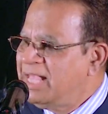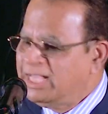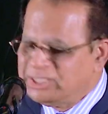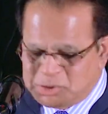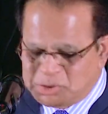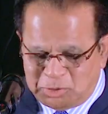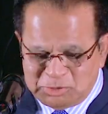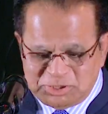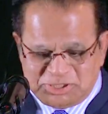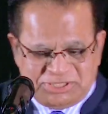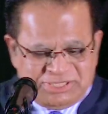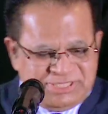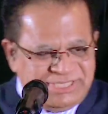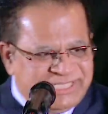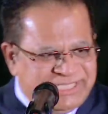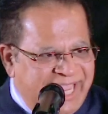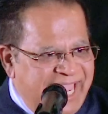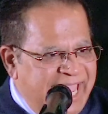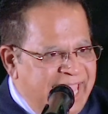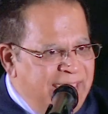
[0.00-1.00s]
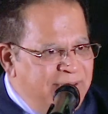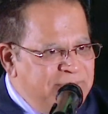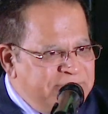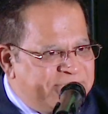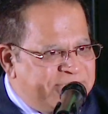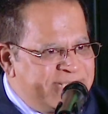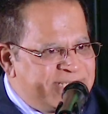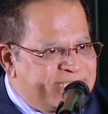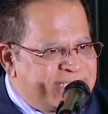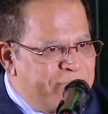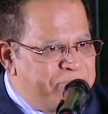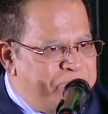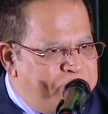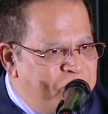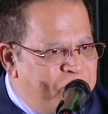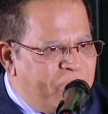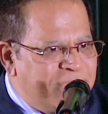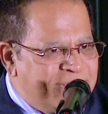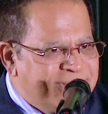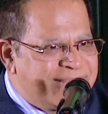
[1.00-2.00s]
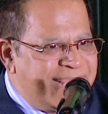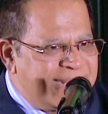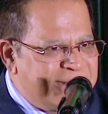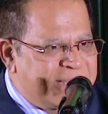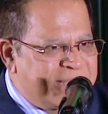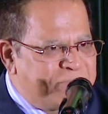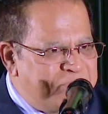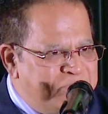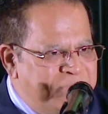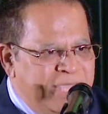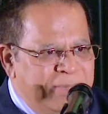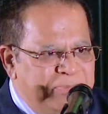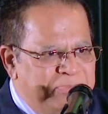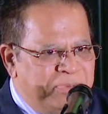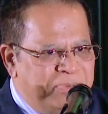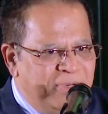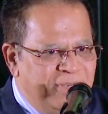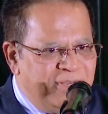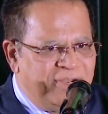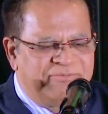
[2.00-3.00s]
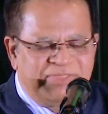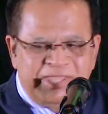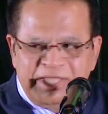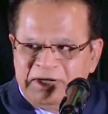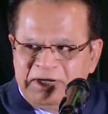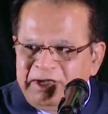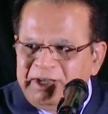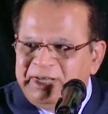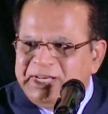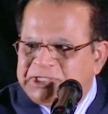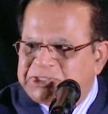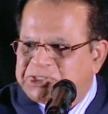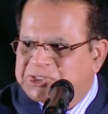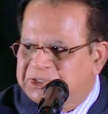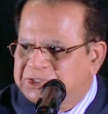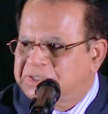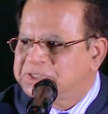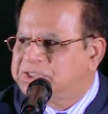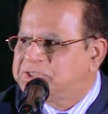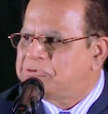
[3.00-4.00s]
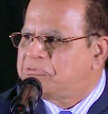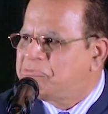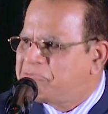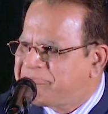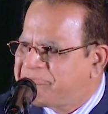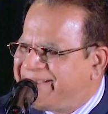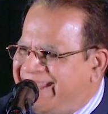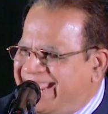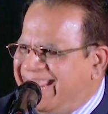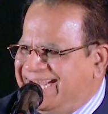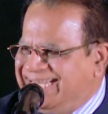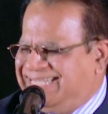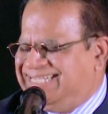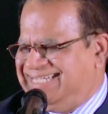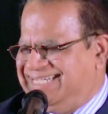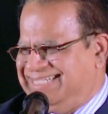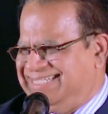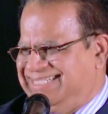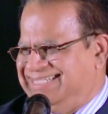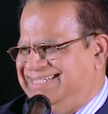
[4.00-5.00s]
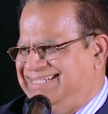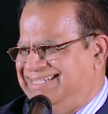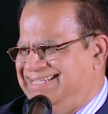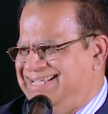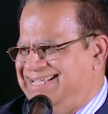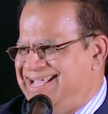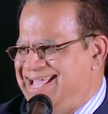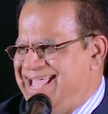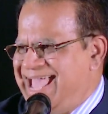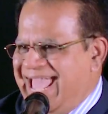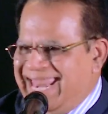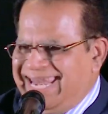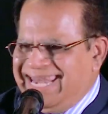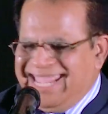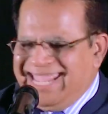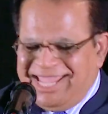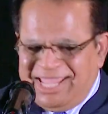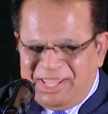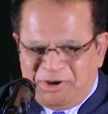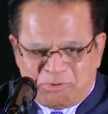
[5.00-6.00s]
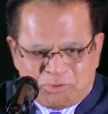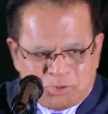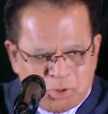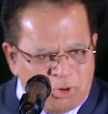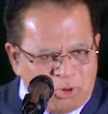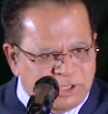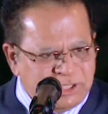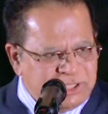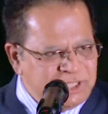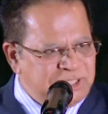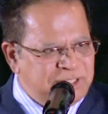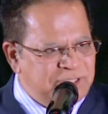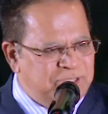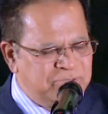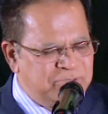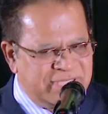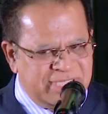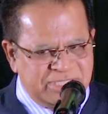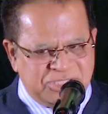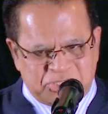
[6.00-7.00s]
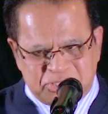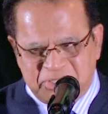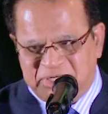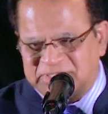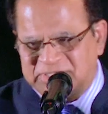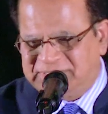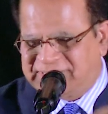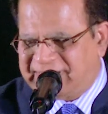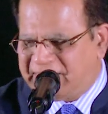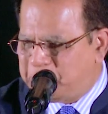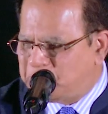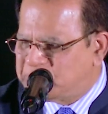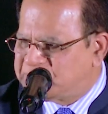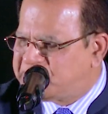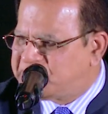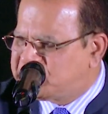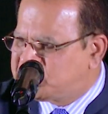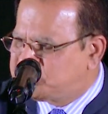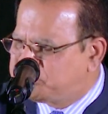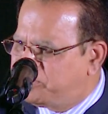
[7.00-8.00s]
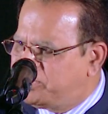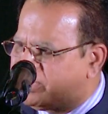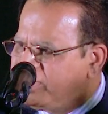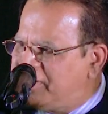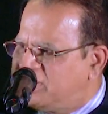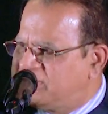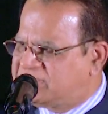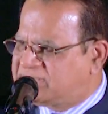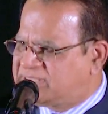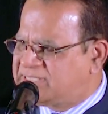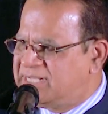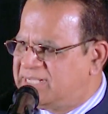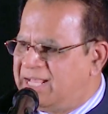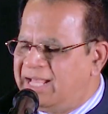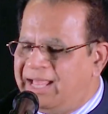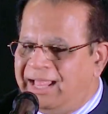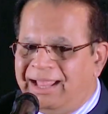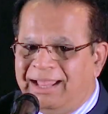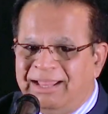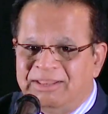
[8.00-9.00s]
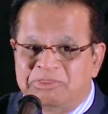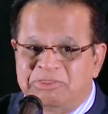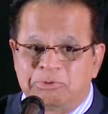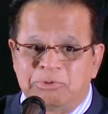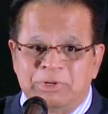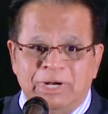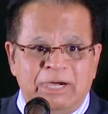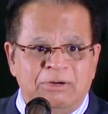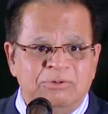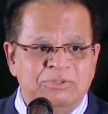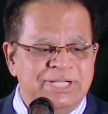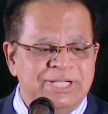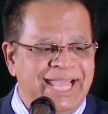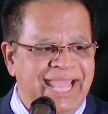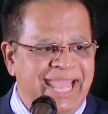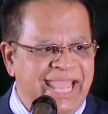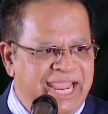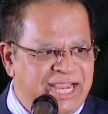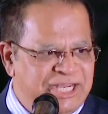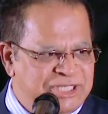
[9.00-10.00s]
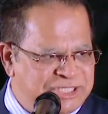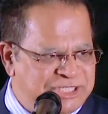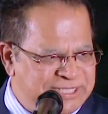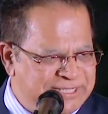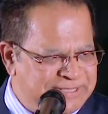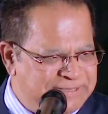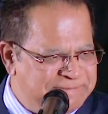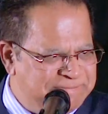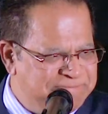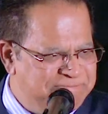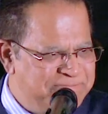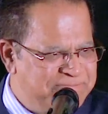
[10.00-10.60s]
So, James is the book that the people of the early church read, and he wrote it to the church that was dispersed throughout Asia.